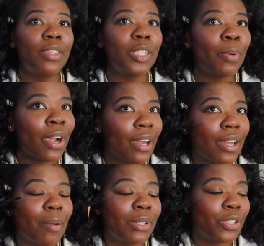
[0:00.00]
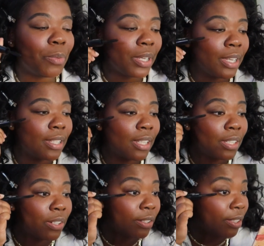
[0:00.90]
this part, I'm assuming, is a
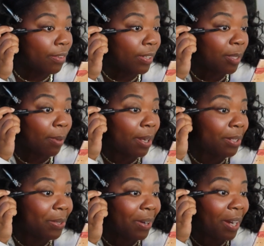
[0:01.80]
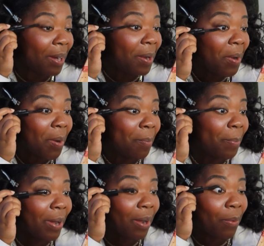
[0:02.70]
little self-explanatory,
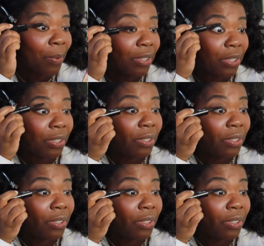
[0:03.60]
but we're just